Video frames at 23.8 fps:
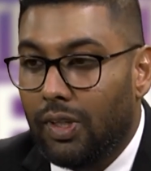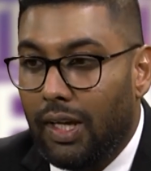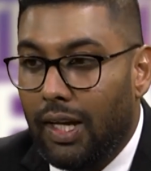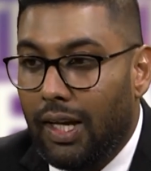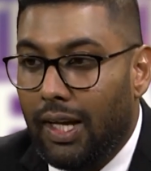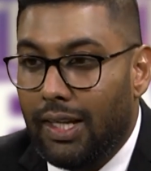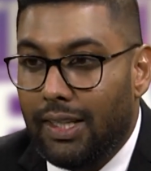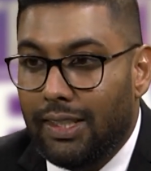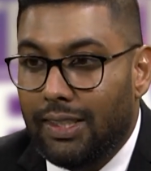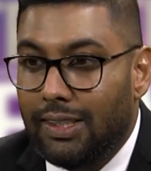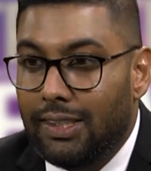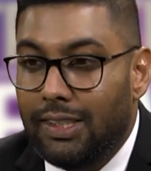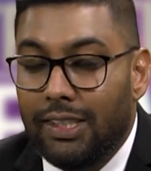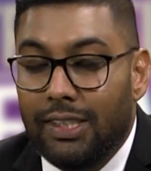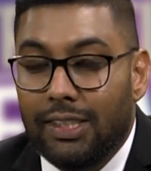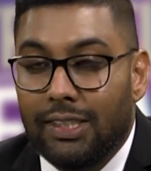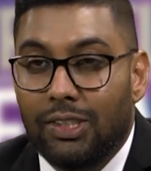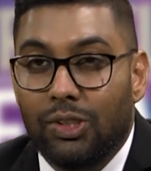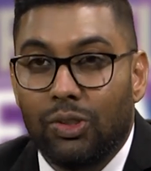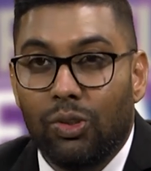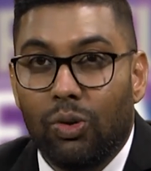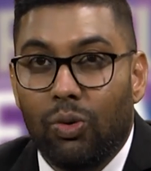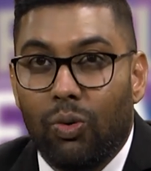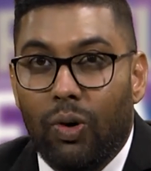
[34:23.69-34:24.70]
And he is
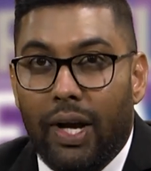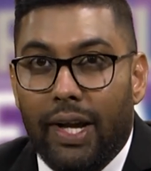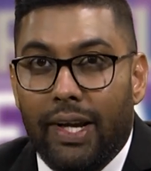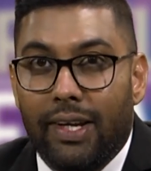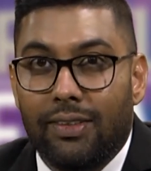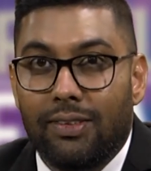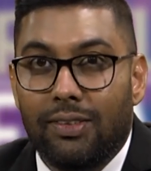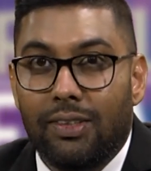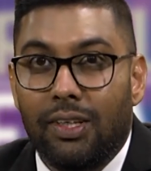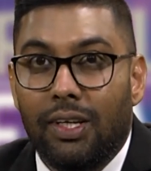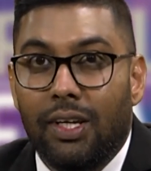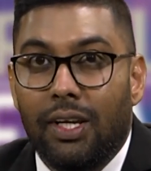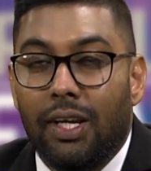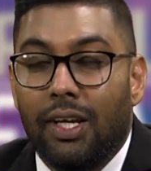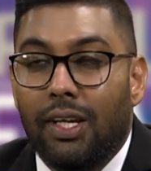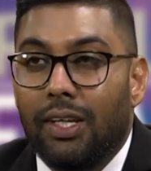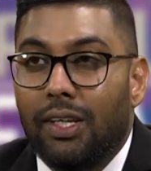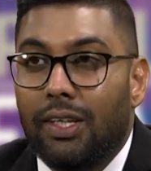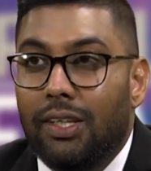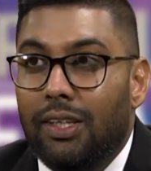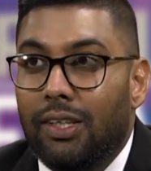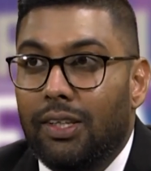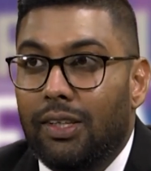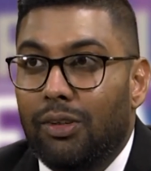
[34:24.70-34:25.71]
so quiet,
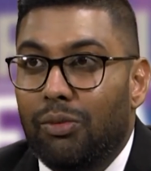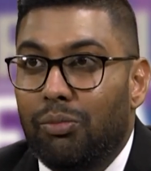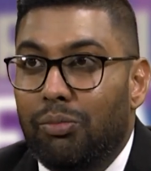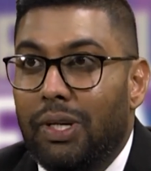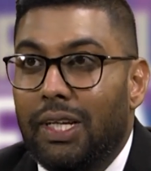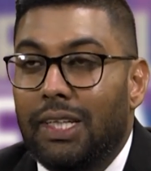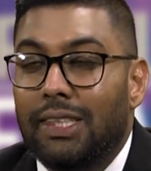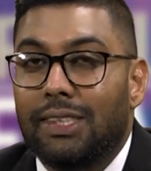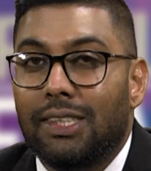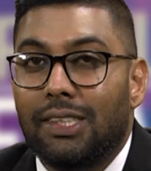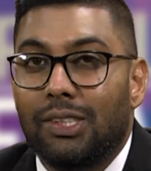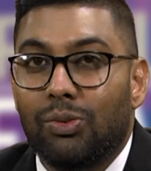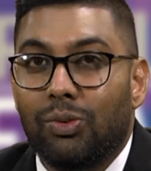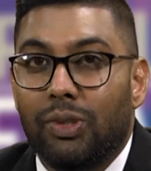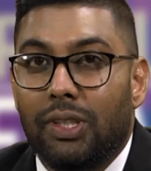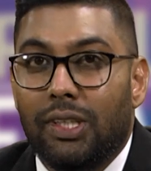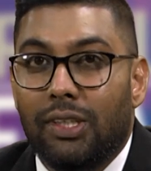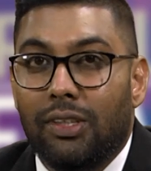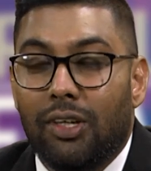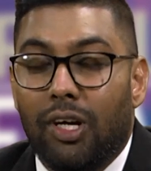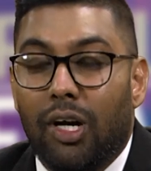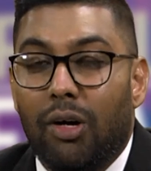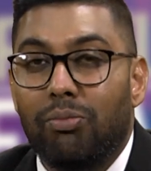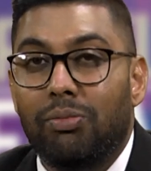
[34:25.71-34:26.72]
he makes his way
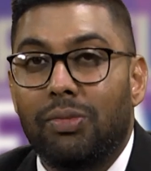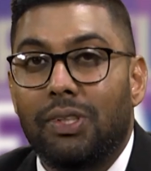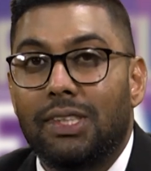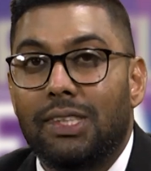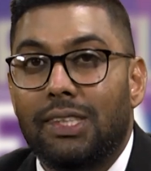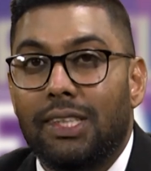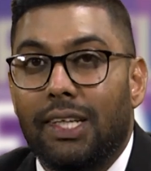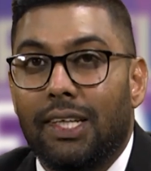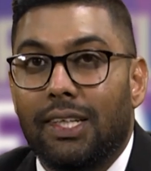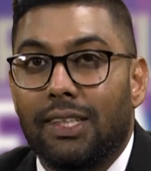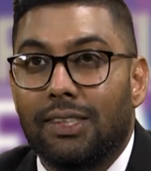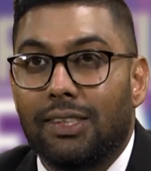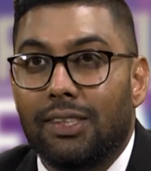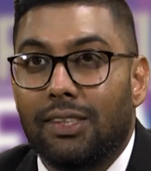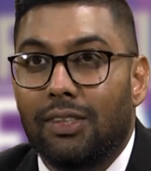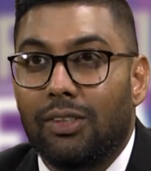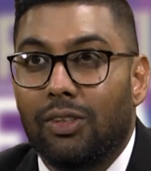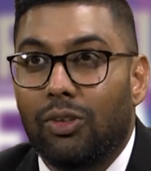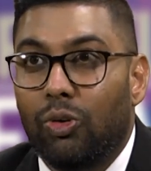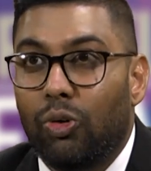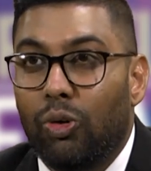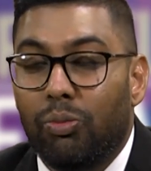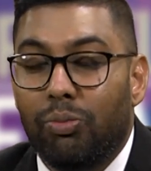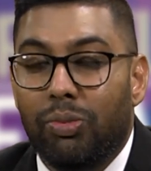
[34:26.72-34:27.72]
up the stairs,
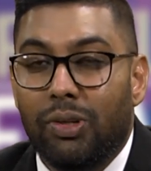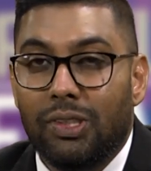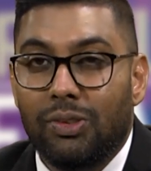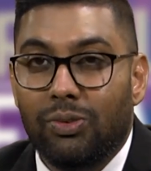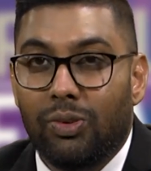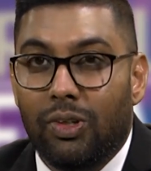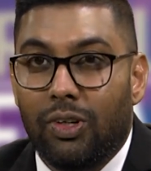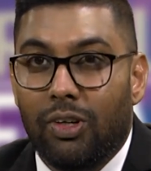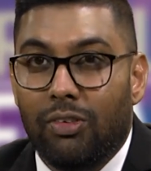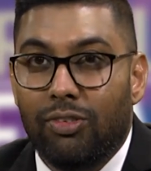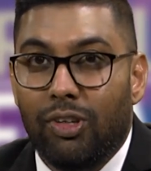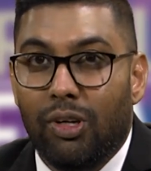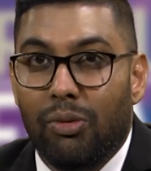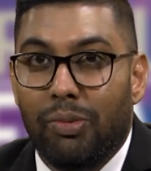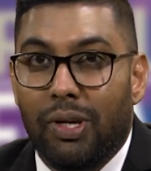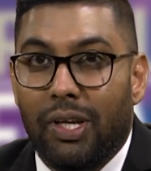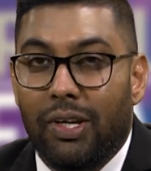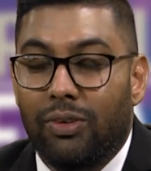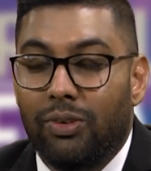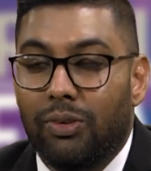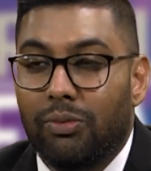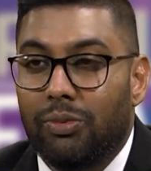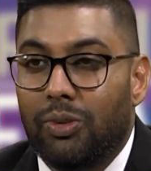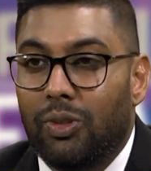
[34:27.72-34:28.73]
opens one of your
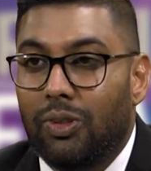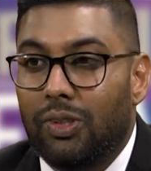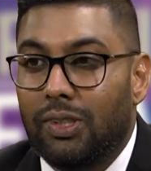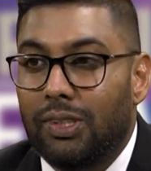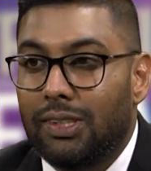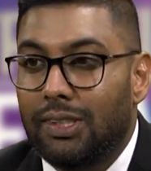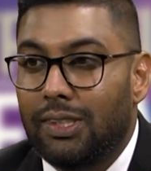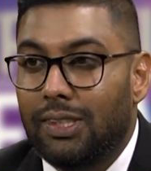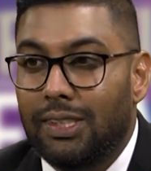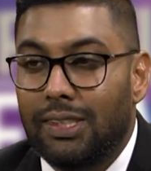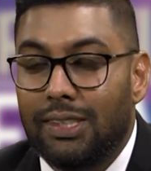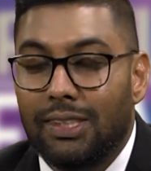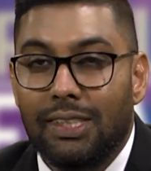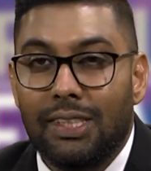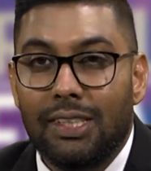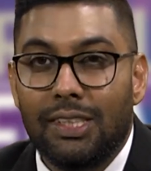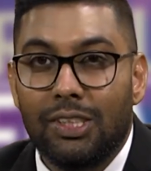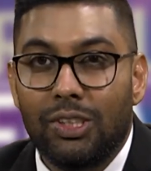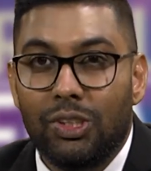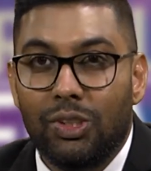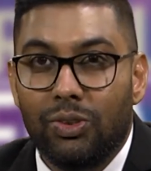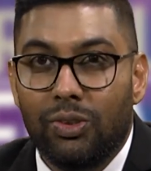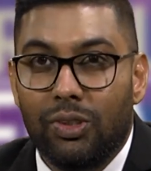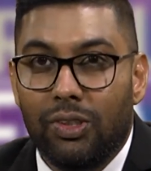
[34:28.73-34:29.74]
bedroom doors,
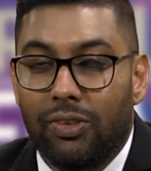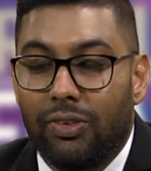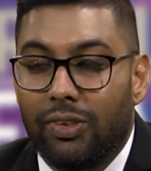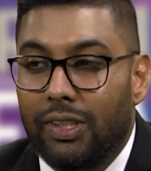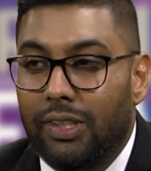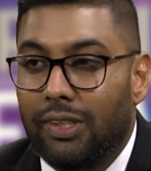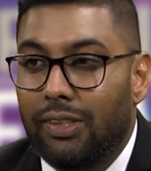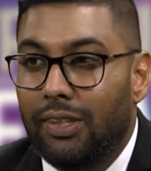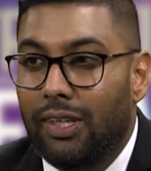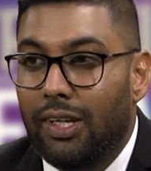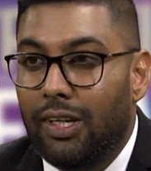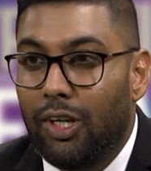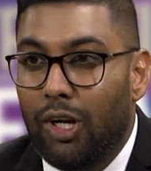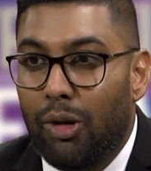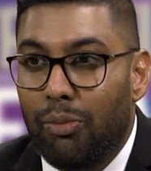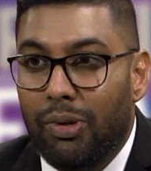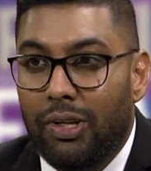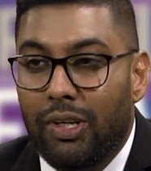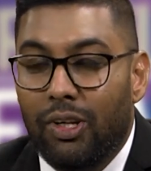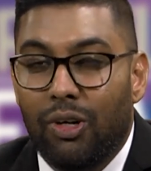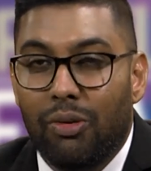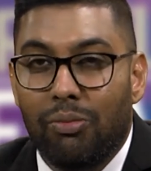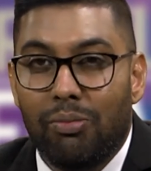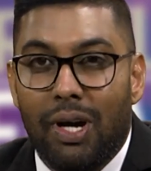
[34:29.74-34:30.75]
steals jewelry, coming
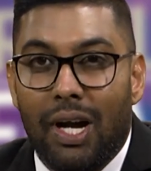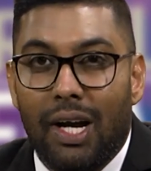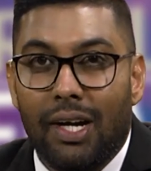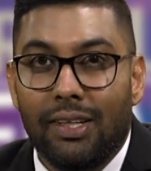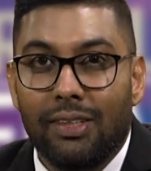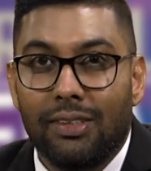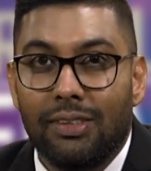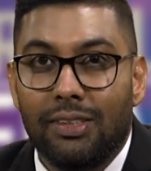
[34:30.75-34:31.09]
down back.